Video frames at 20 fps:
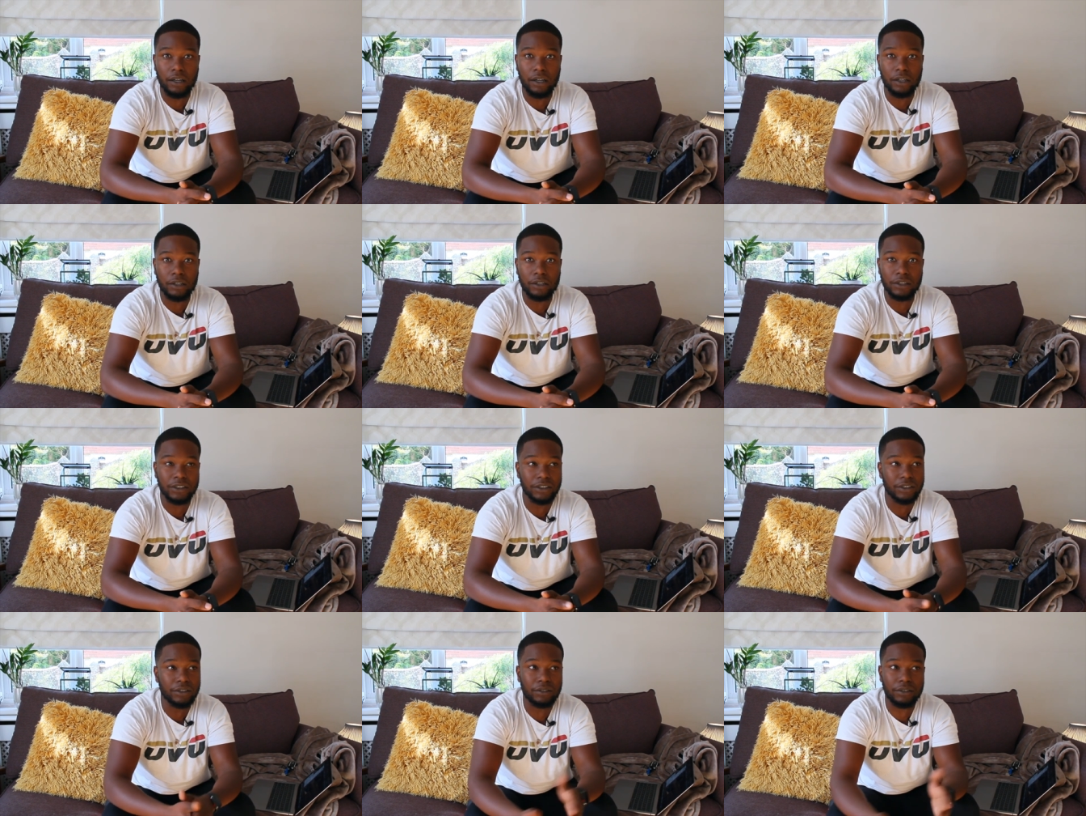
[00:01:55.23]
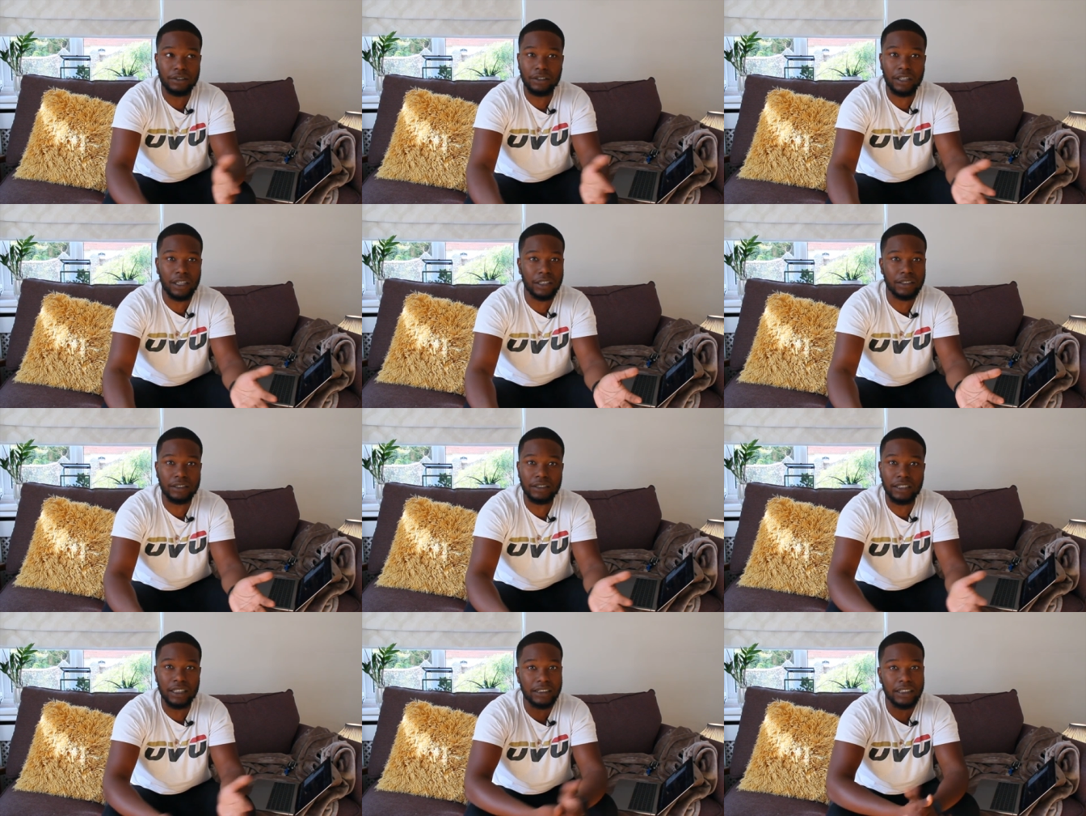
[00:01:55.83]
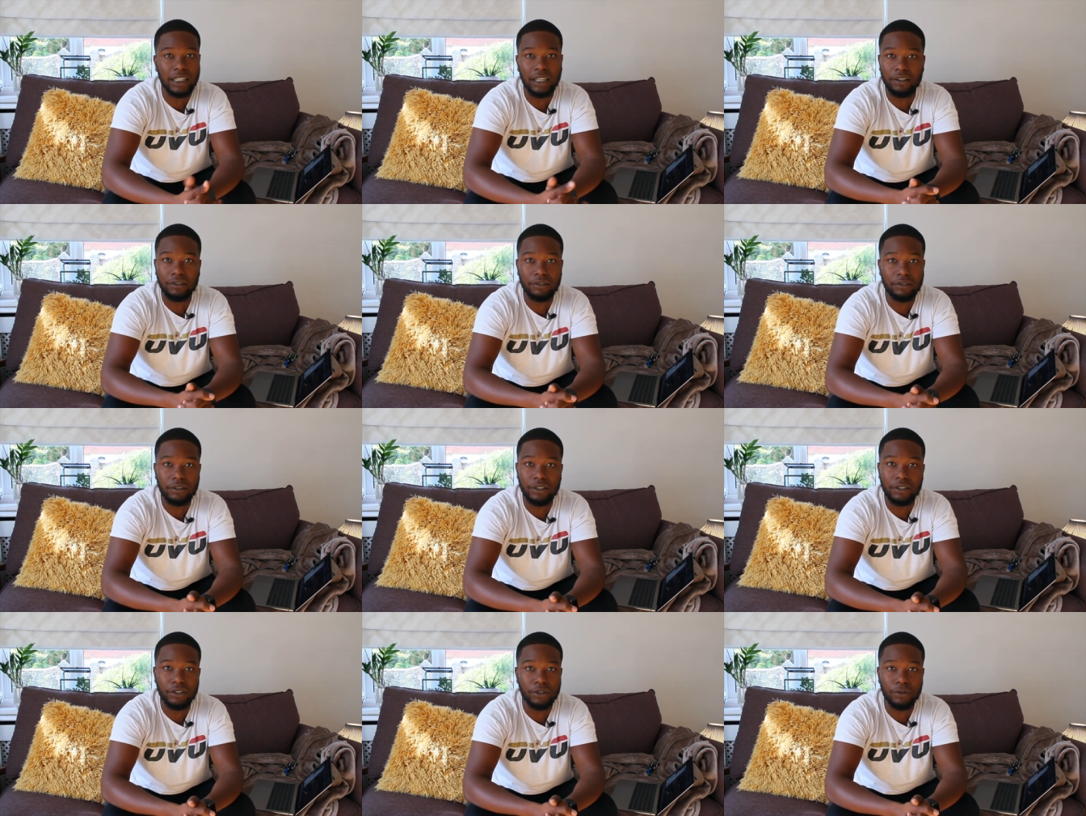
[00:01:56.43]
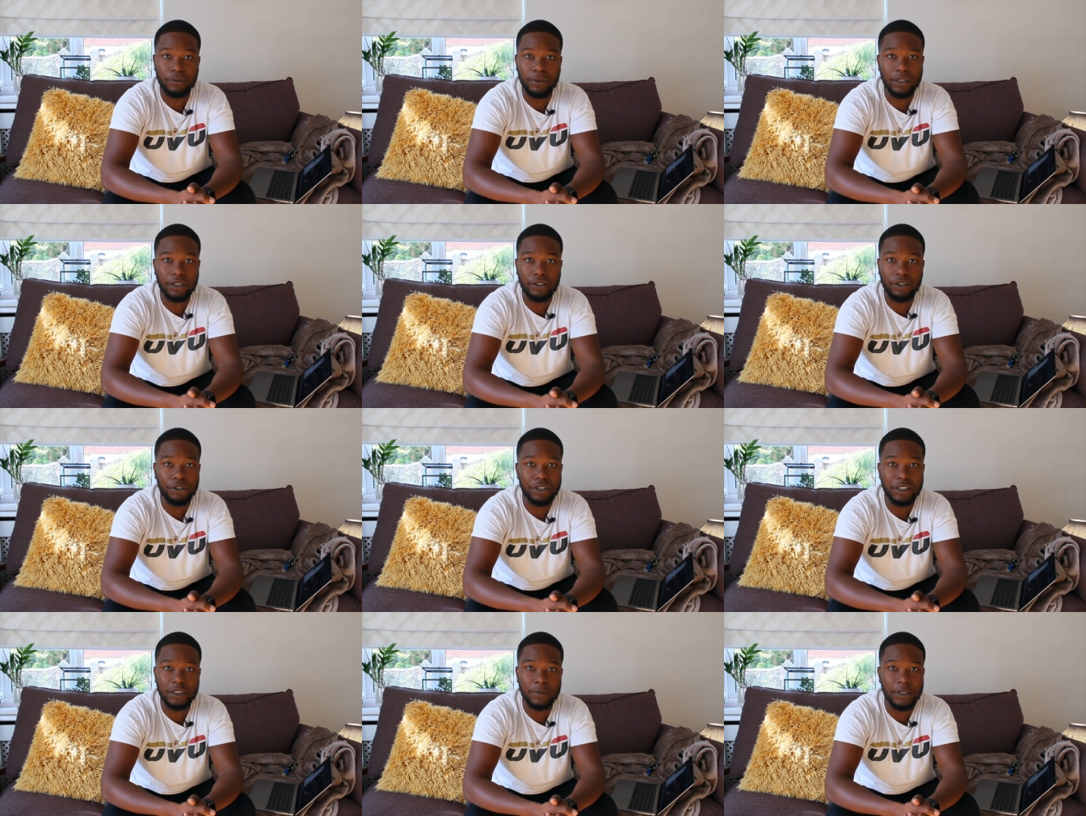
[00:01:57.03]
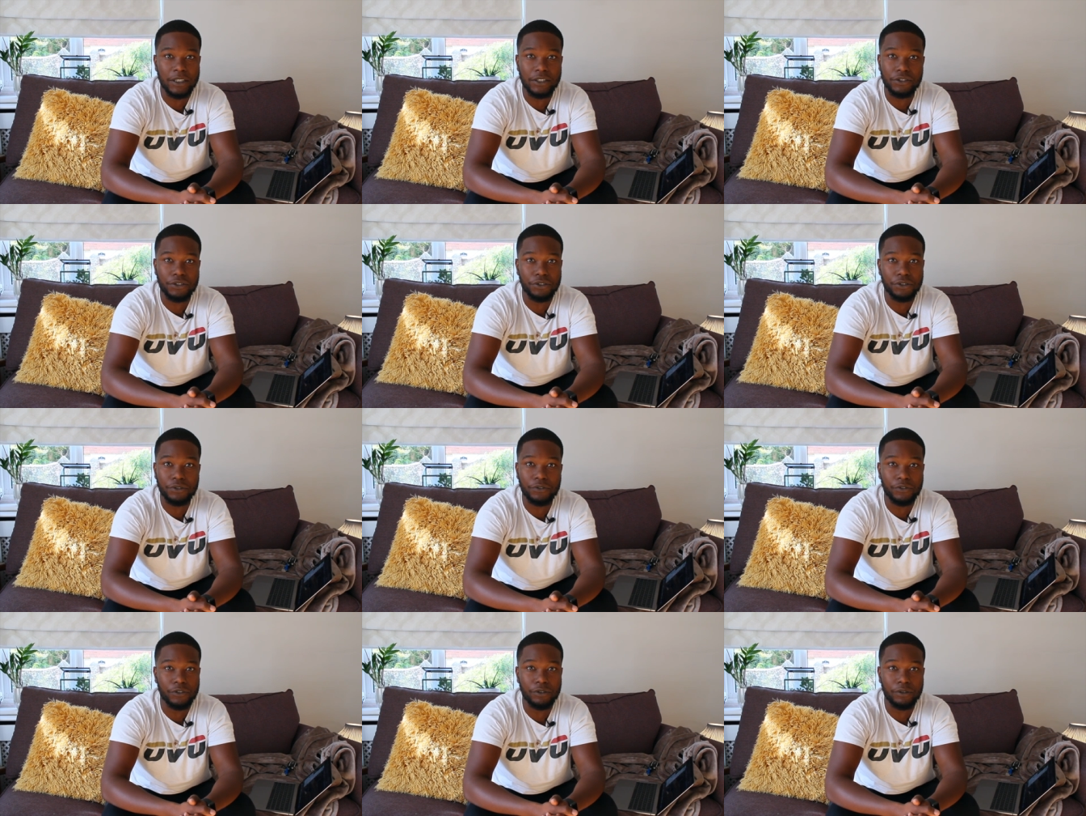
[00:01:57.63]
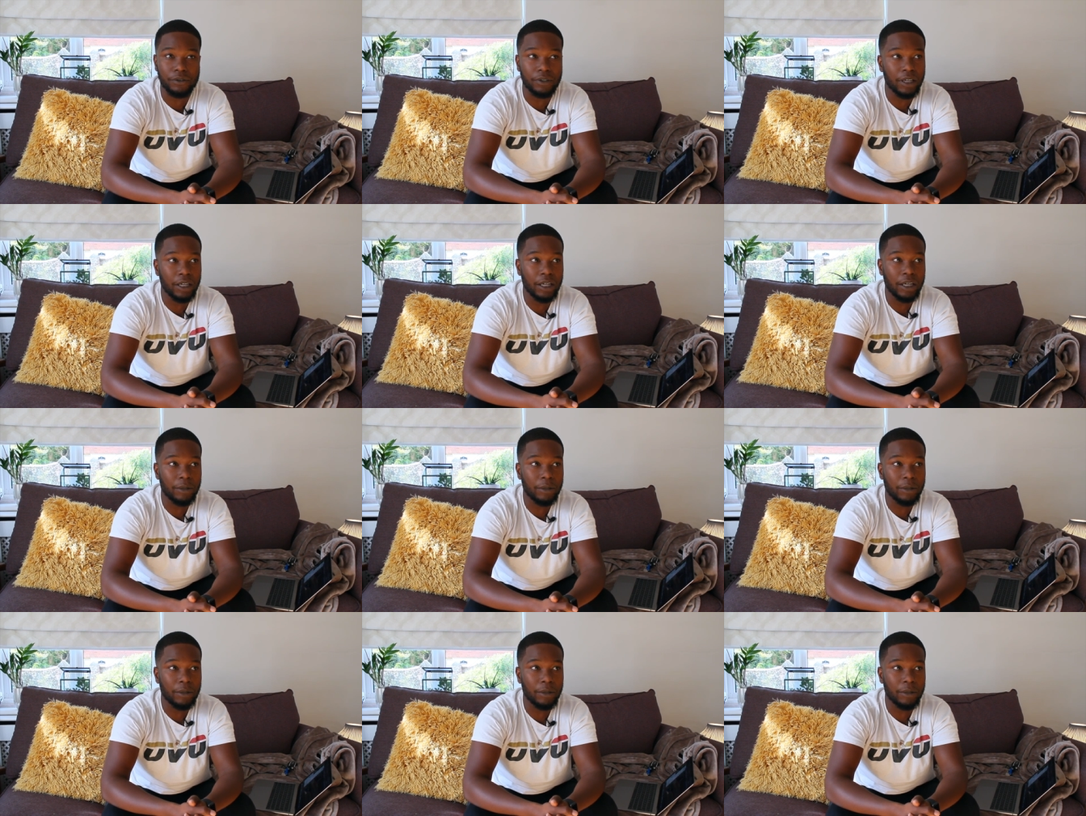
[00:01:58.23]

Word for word: car because in London that's how anyone only speaks to you if you